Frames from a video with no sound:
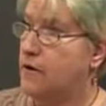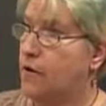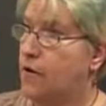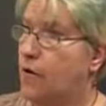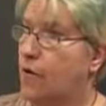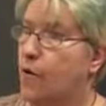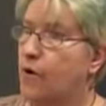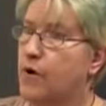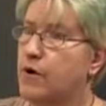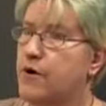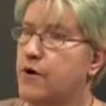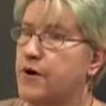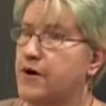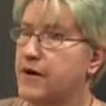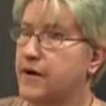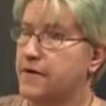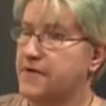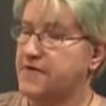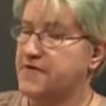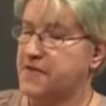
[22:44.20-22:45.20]
Or
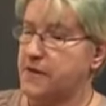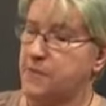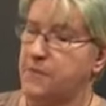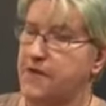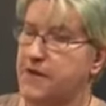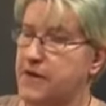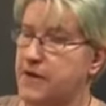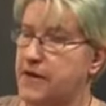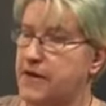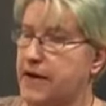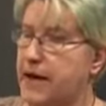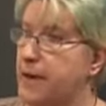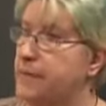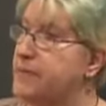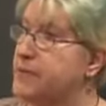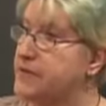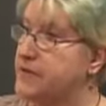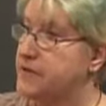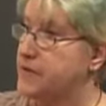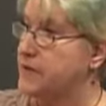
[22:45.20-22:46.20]
if somebody
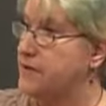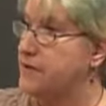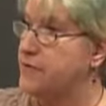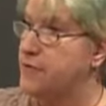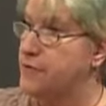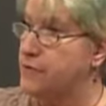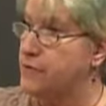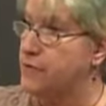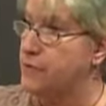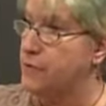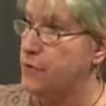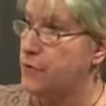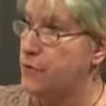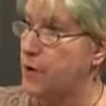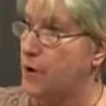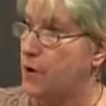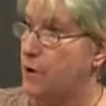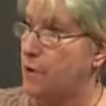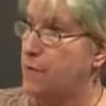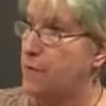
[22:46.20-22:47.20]
happens to live in a group
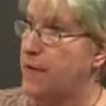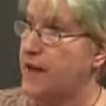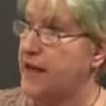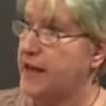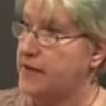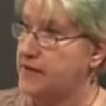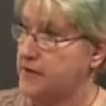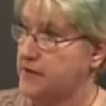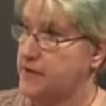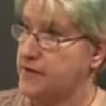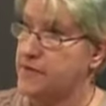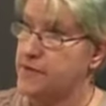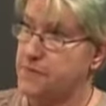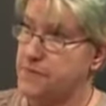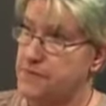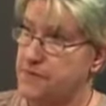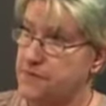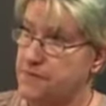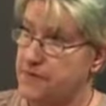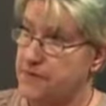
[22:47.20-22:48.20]
home, asking
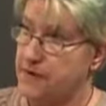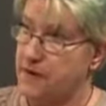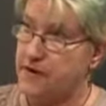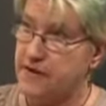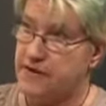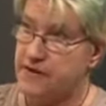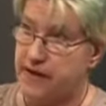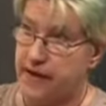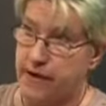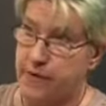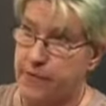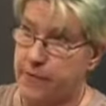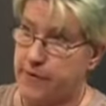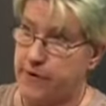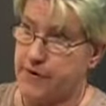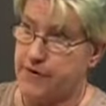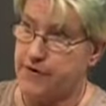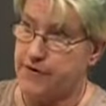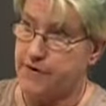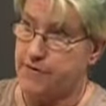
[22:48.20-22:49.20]
a staff
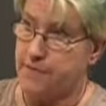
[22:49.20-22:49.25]
person.